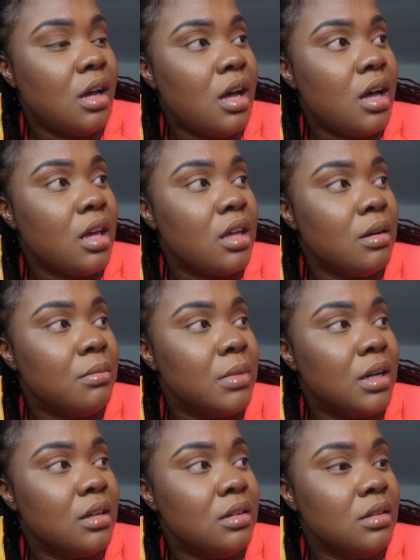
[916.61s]
I am
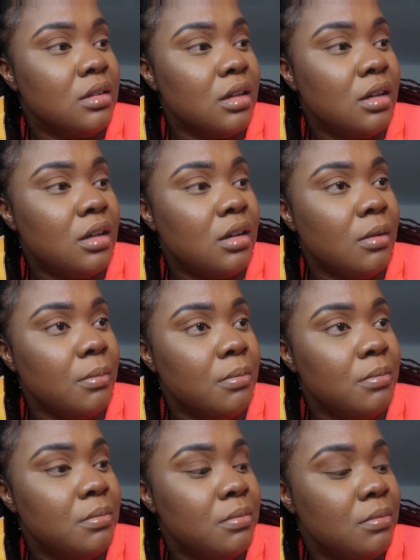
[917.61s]
a
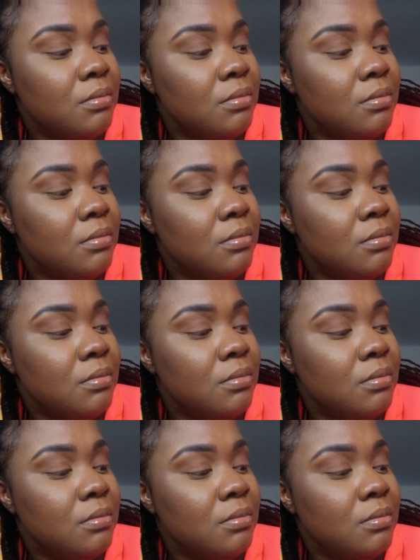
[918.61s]
dumb.